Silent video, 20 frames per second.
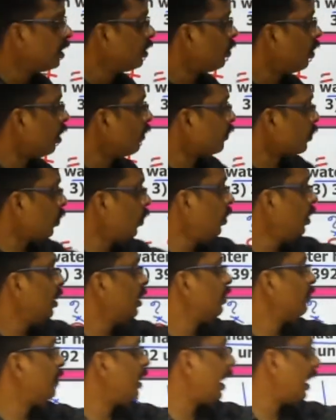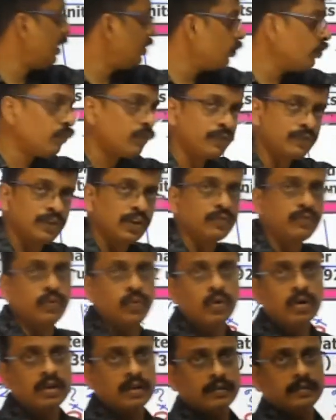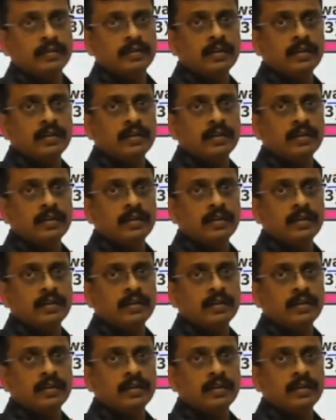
overall value 54.